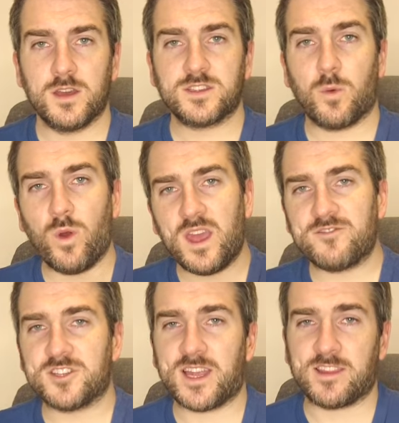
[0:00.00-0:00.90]
So we
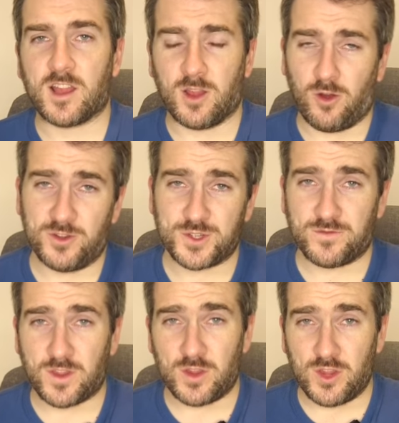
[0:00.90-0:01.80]
have just had the launch
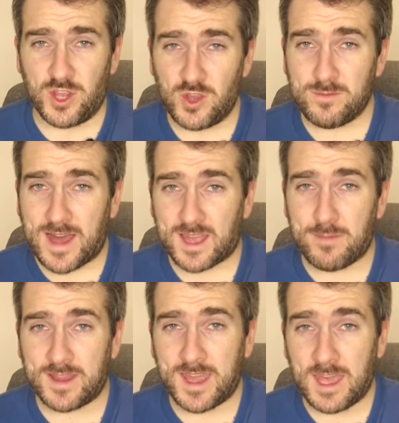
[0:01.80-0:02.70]
of the new Mac
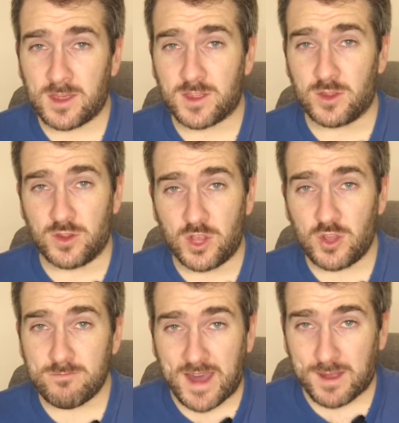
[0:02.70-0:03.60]
Mini, the
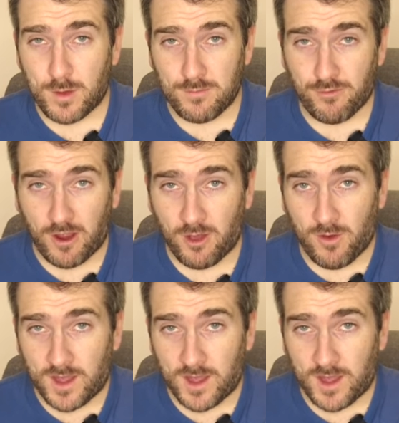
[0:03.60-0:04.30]
new MacBook Pro,